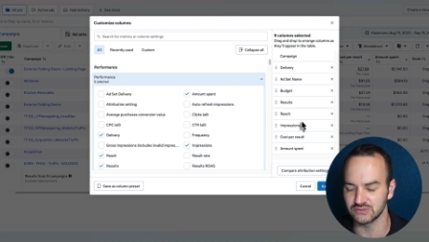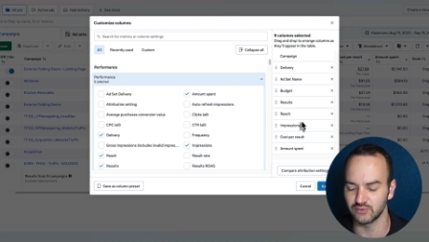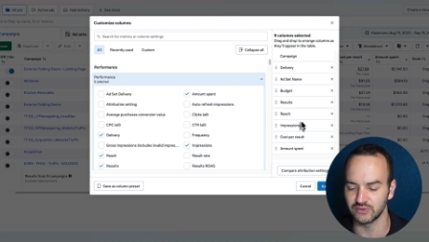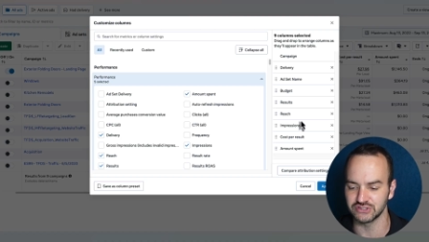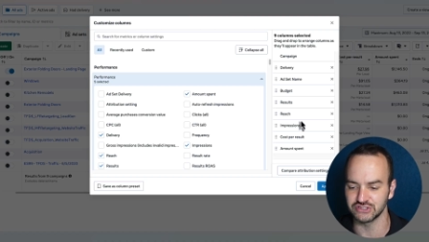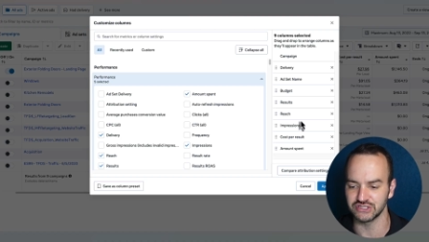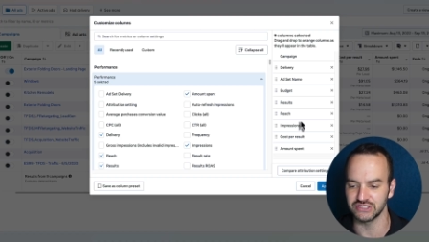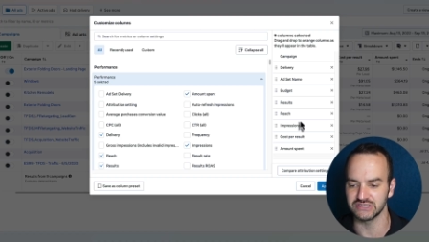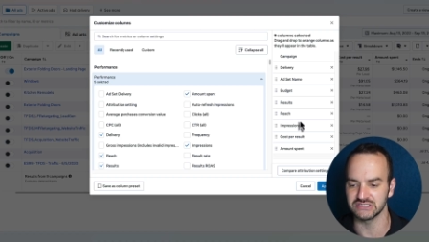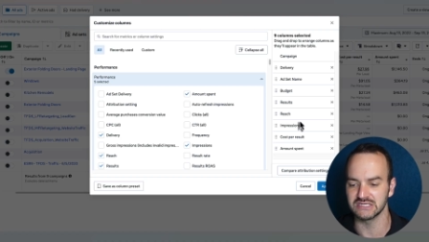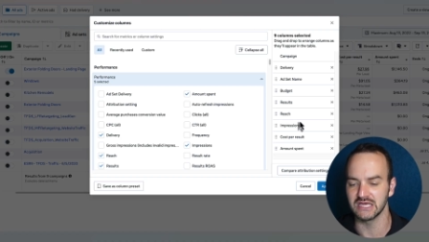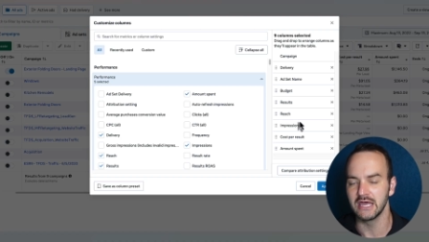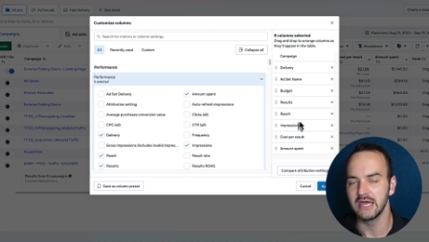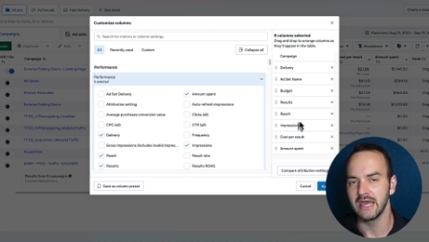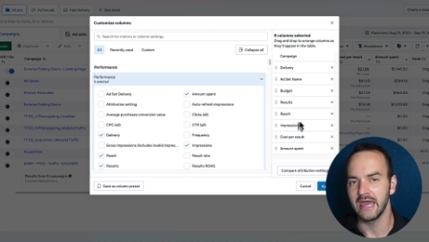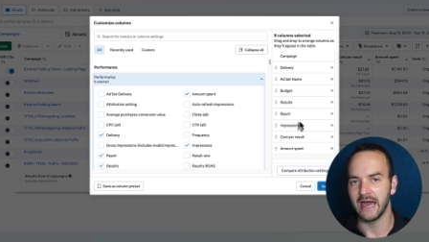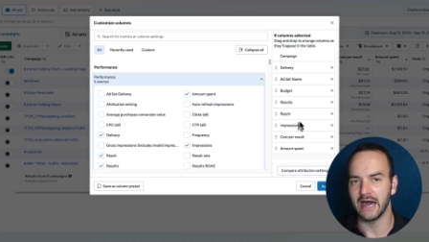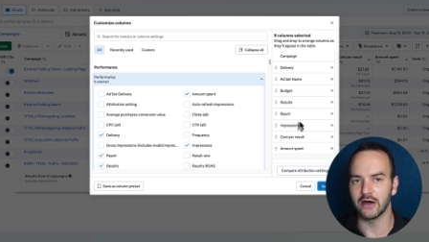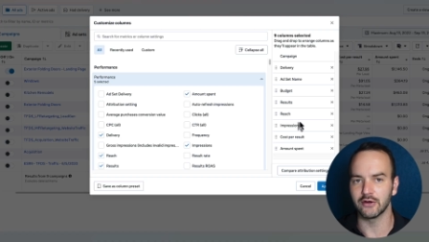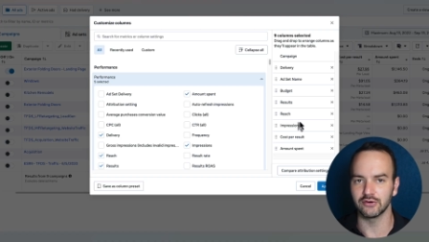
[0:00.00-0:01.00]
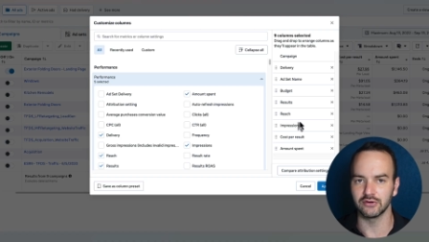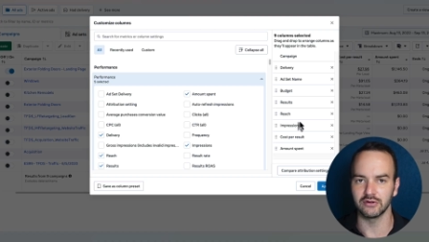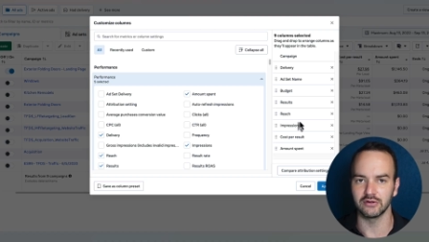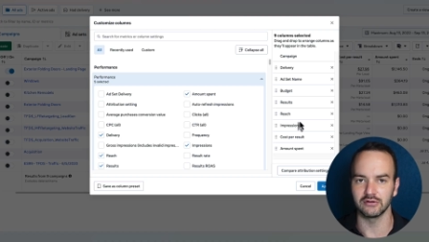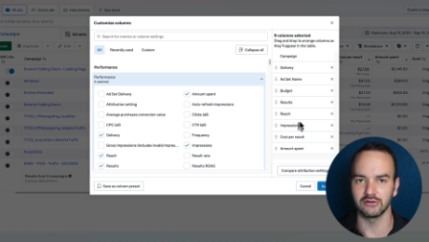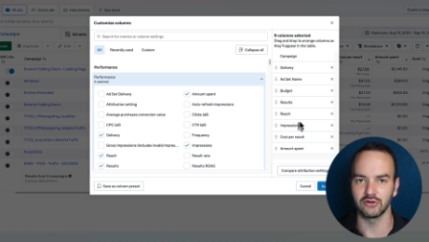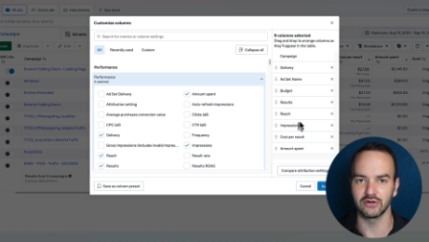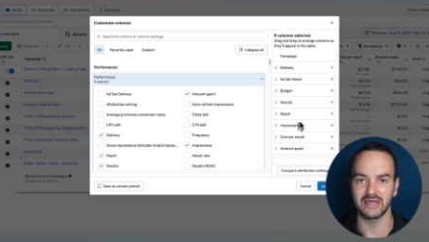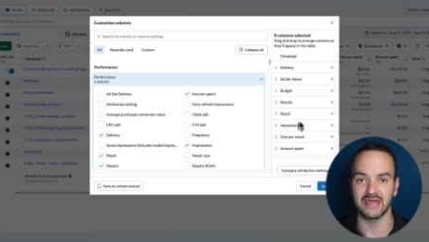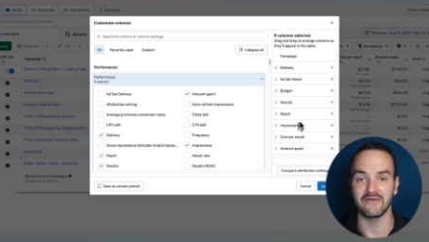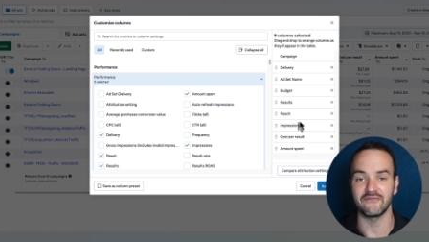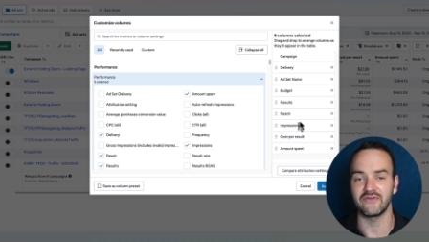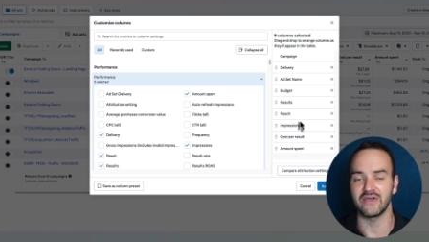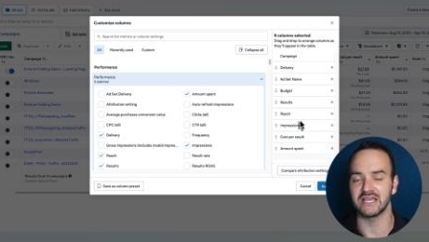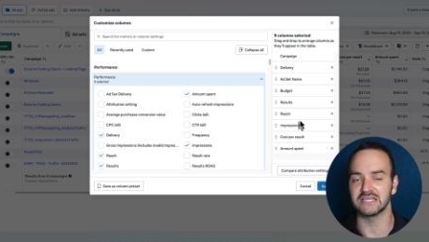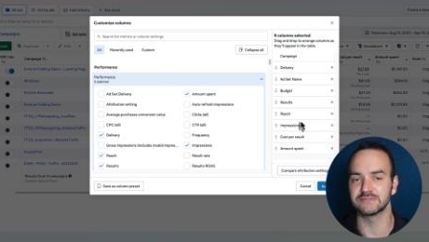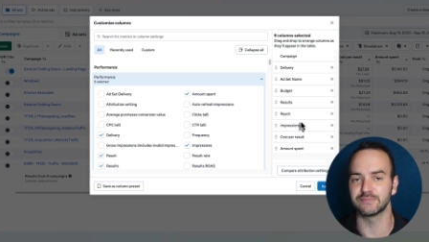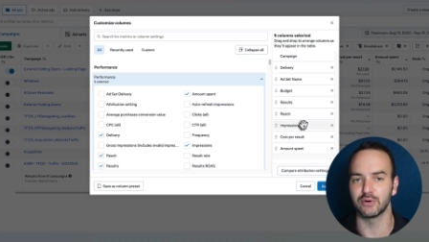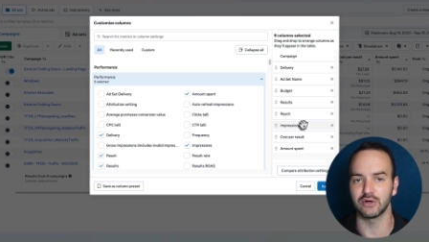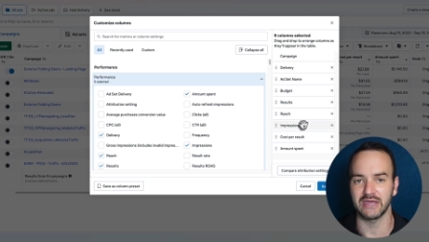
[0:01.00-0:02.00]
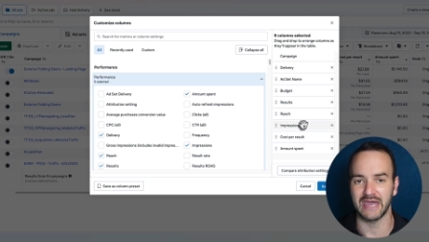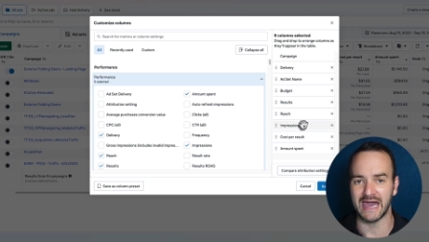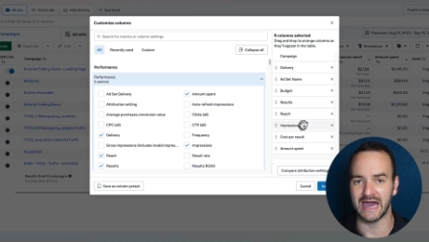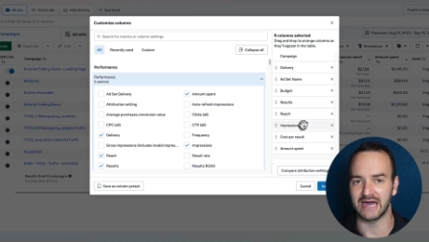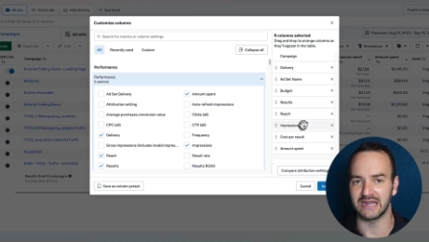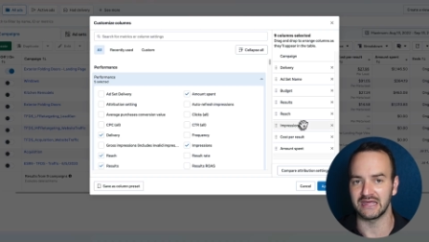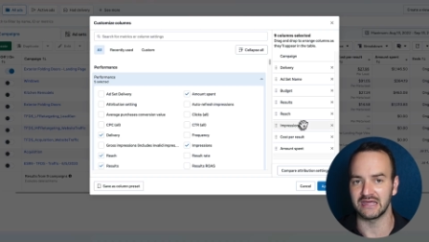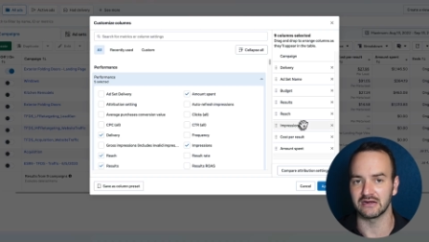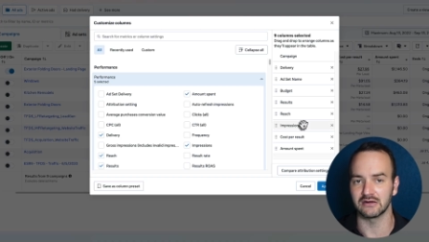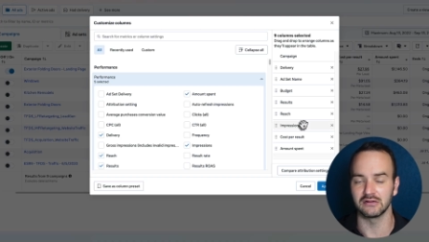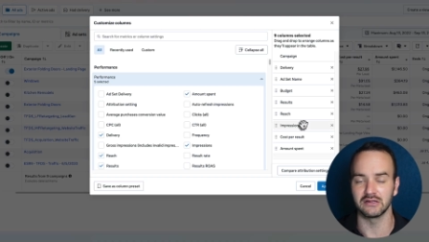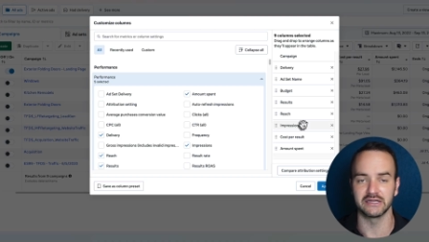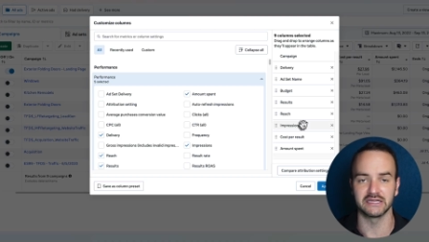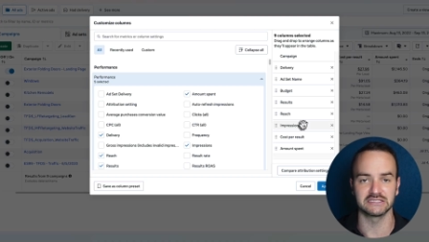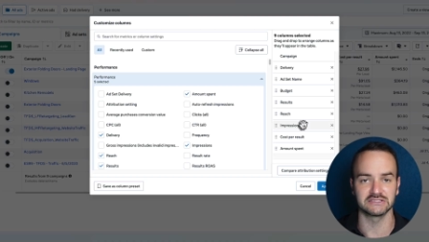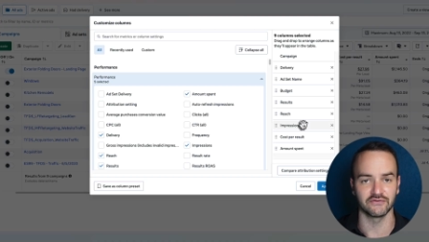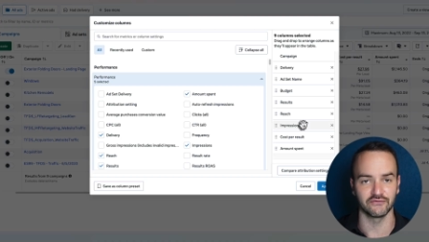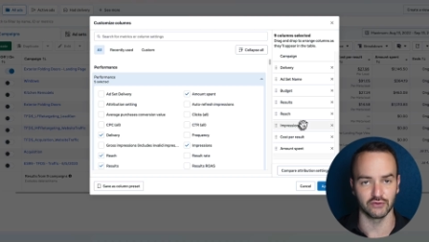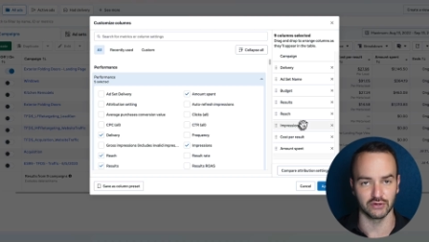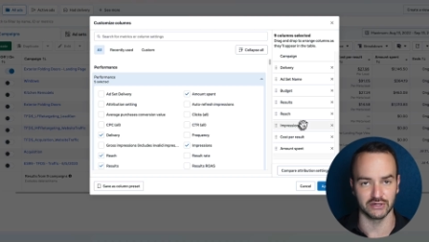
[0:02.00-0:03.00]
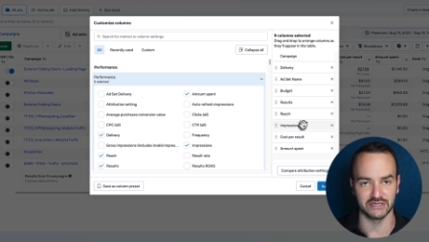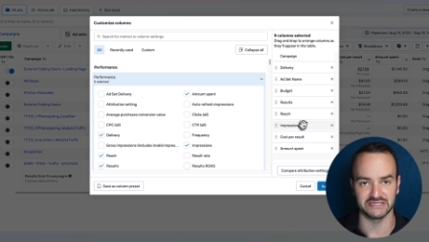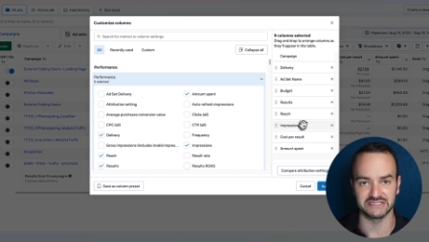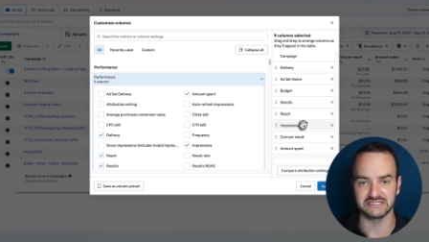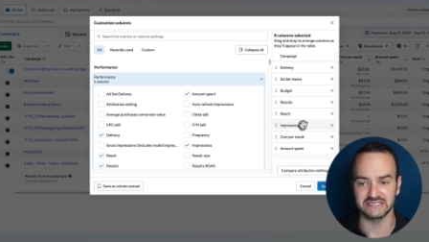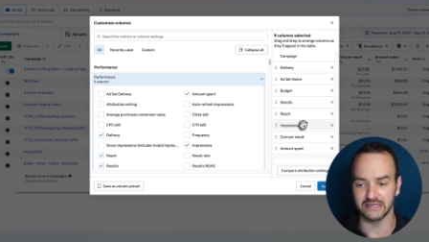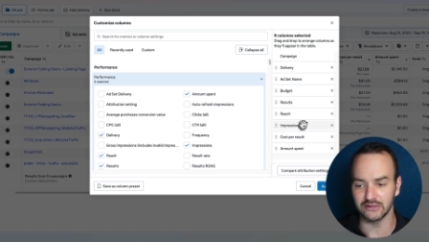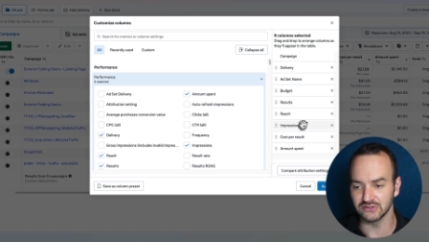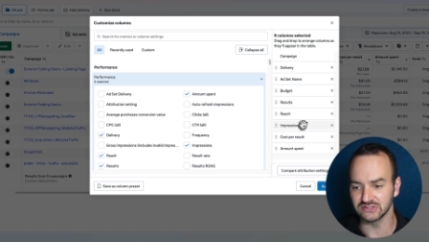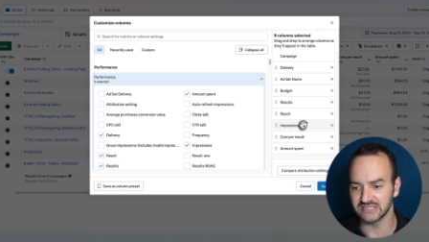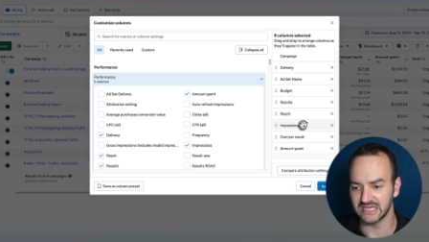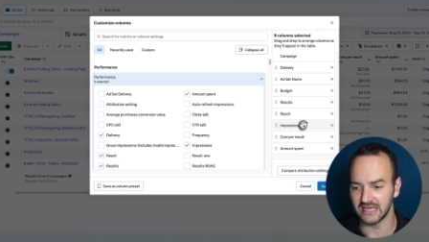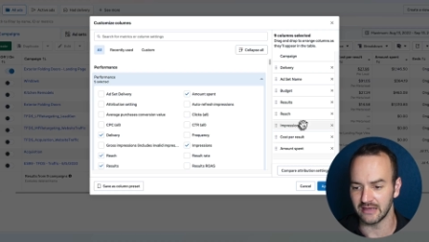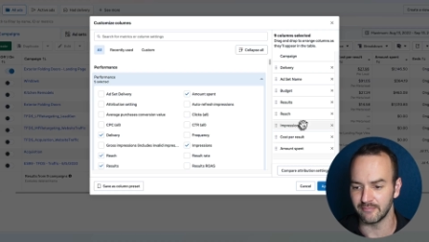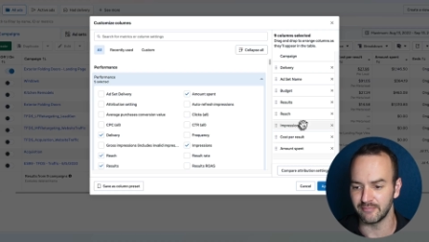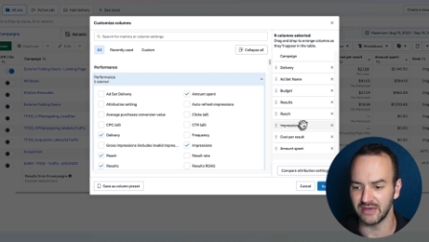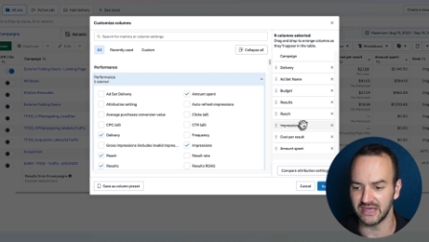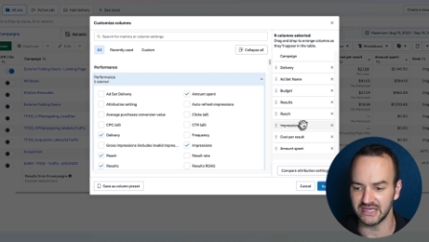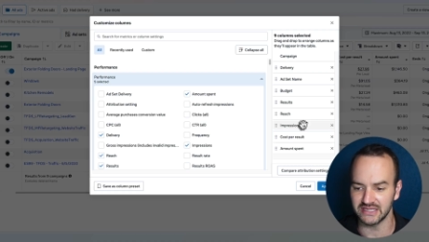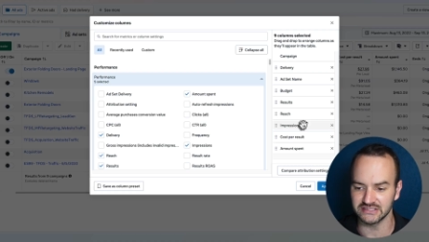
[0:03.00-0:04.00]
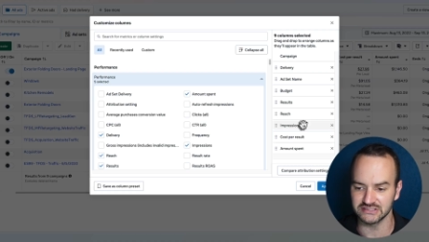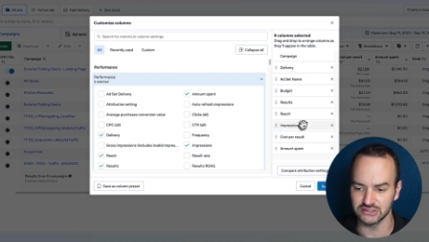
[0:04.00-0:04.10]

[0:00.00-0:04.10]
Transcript: which is how to look at Facebook ad analytics for a sales campaign.